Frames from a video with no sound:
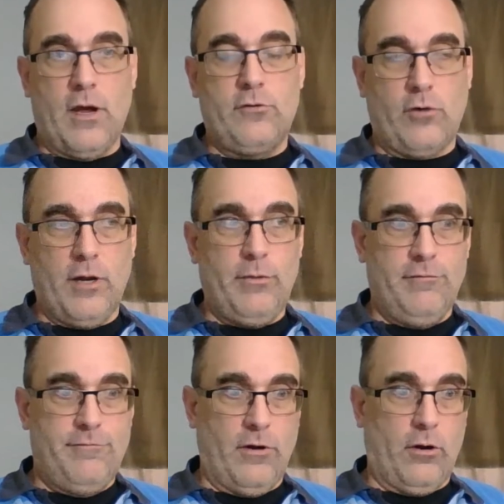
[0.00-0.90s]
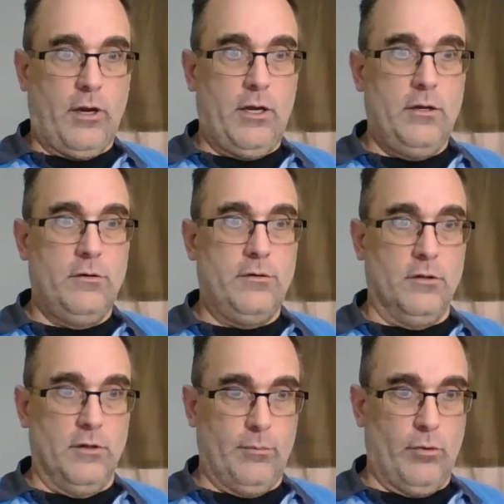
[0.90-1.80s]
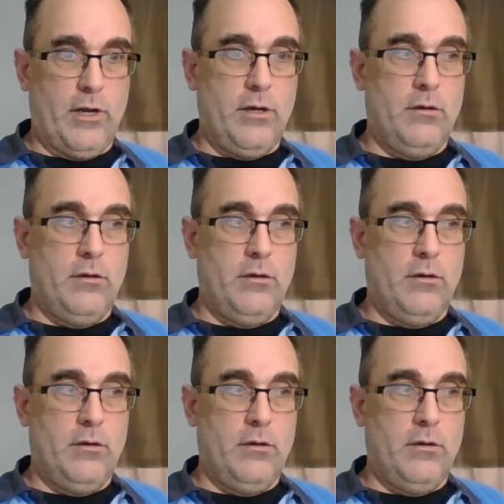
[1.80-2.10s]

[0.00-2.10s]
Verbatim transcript: I try to be very deliberate.